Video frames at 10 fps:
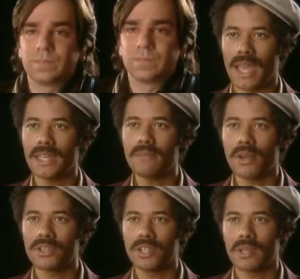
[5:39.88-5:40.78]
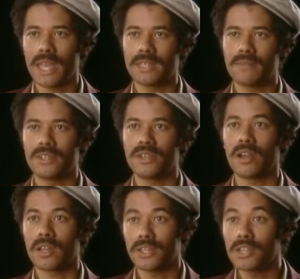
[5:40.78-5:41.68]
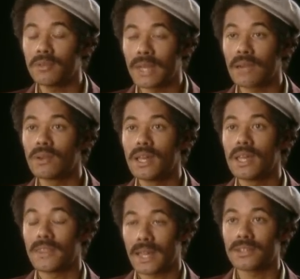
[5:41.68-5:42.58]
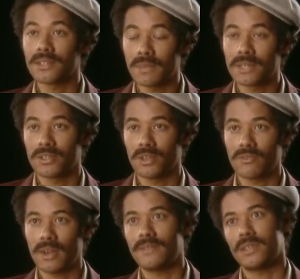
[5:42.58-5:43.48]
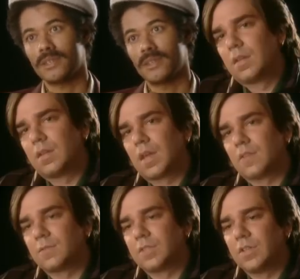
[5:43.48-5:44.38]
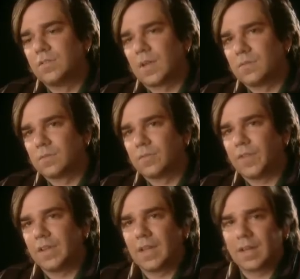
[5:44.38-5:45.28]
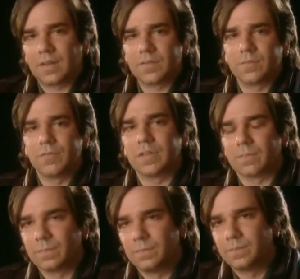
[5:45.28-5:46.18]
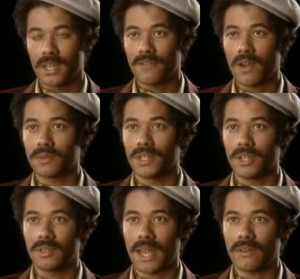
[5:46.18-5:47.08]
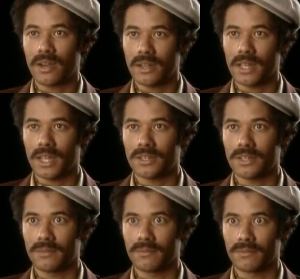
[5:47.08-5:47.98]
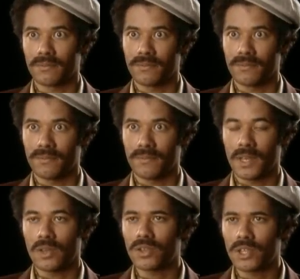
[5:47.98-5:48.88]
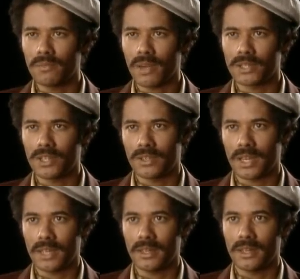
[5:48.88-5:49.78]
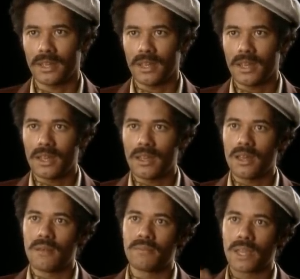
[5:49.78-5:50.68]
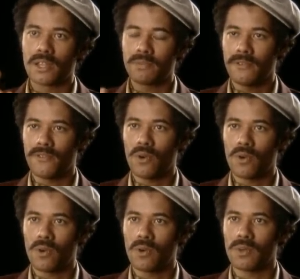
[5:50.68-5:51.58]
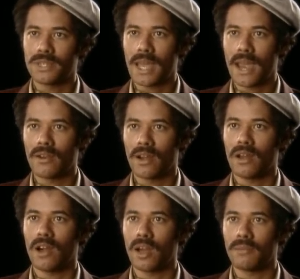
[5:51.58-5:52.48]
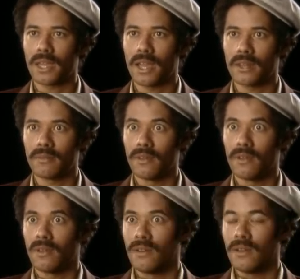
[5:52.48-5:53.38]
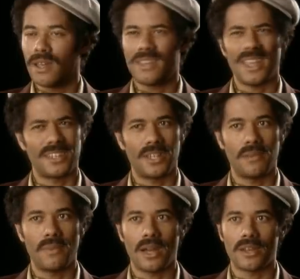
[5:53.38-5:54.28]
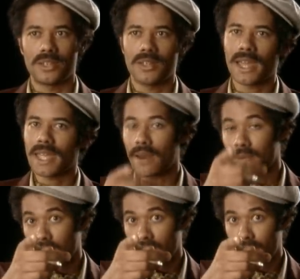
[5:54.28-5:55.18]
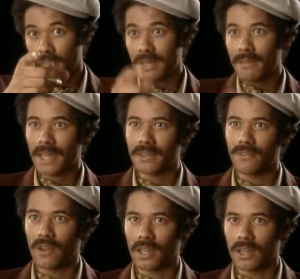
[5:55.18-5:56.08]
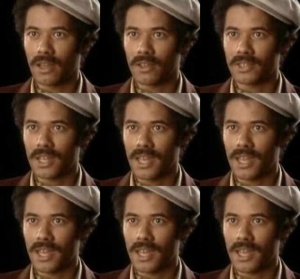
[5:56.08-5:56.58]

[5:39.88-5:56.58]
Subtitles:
Any emotion you care to mention, I can do now, thanks to Mr. Todd Rivers. It comes from the shoes, comes from the feet, yeah, it comes from rhythm. If I were to do terror, it's not too much, you see. Because before, with terror, I'd be going, "That's too much. That camera's like a bloody magnifying glass.